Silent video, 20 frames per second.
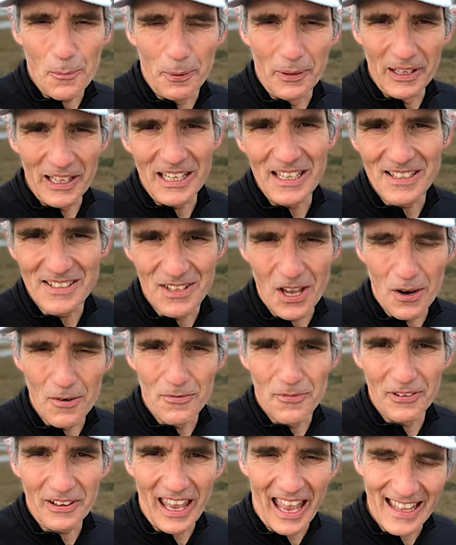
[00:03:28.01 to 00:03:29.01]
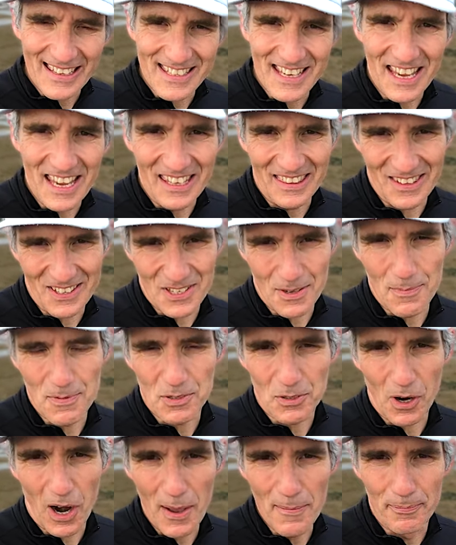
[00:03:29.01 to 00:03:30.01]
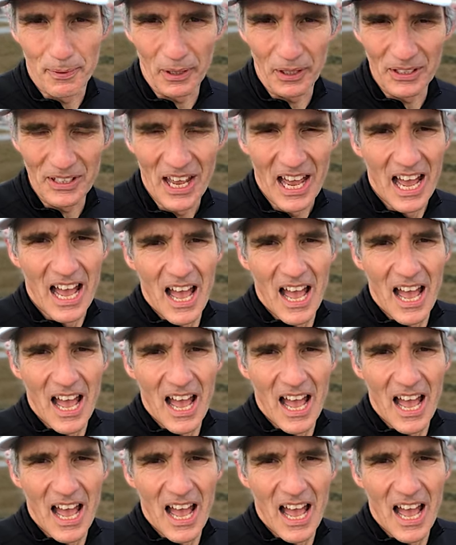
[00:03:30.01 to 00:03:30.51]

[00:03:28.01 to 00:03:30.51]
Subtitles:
please don't forget to hit the subscribe button.